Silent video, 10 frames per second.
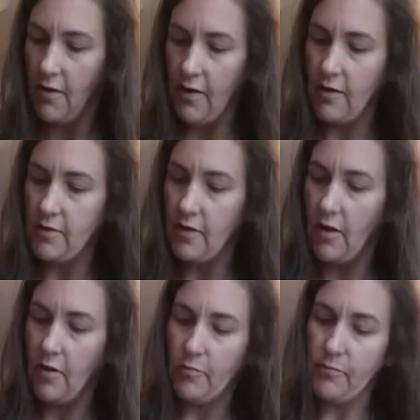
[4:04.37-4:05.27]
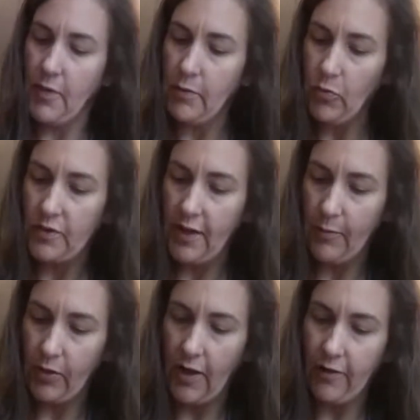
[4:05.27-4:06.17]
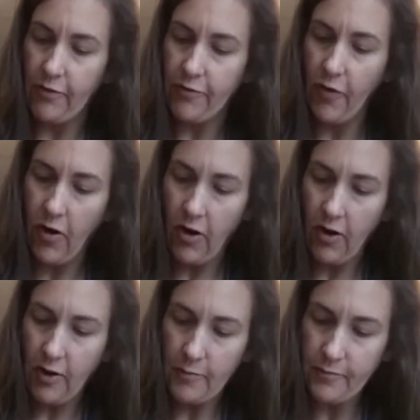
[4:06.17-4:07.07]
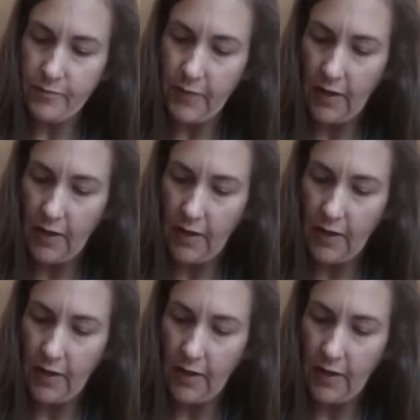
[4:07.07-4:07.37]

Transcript: And maybe one day I'm going to have a farm,